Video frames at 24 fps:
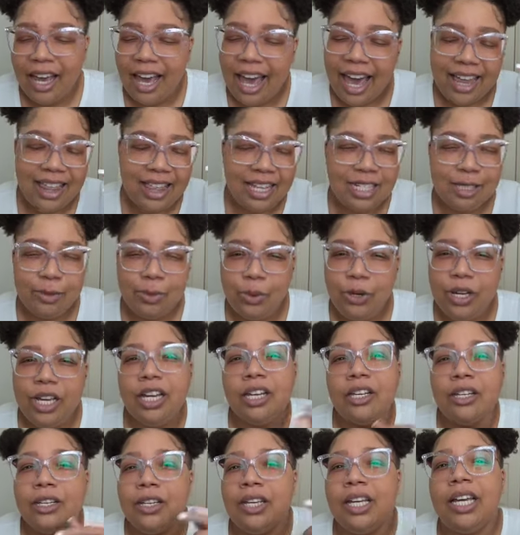at this
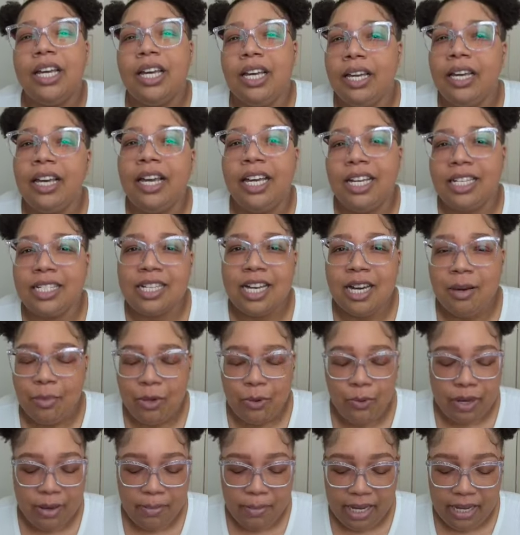point, it's coming
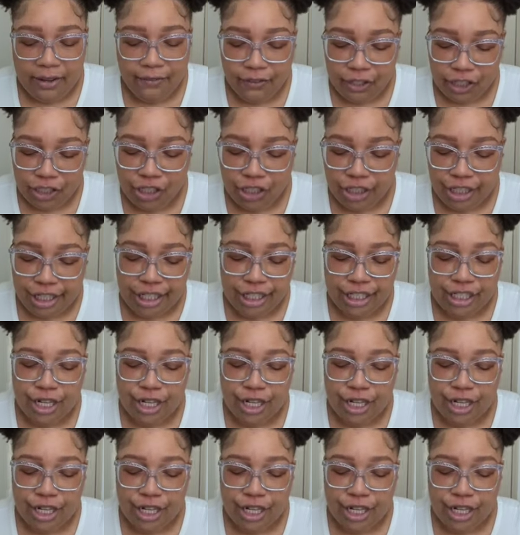with me for sure.